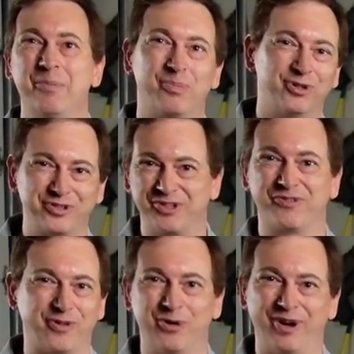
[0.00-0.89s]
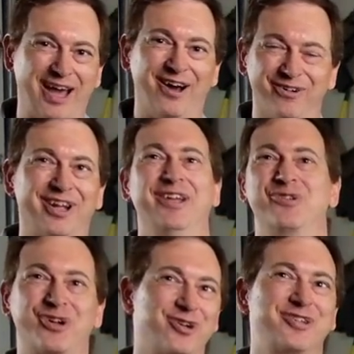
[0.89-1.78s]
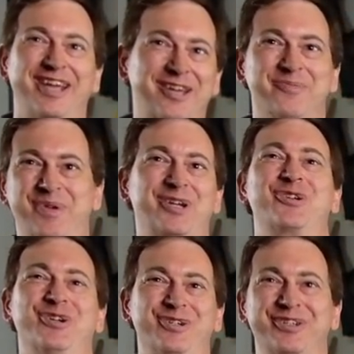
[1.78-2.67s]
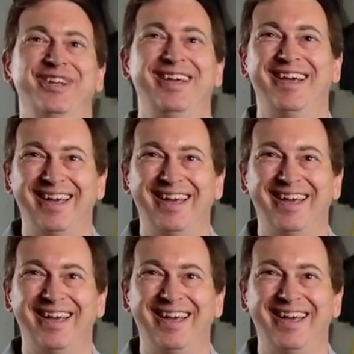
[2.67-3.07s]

pulls his phone out, and starts taking pictures.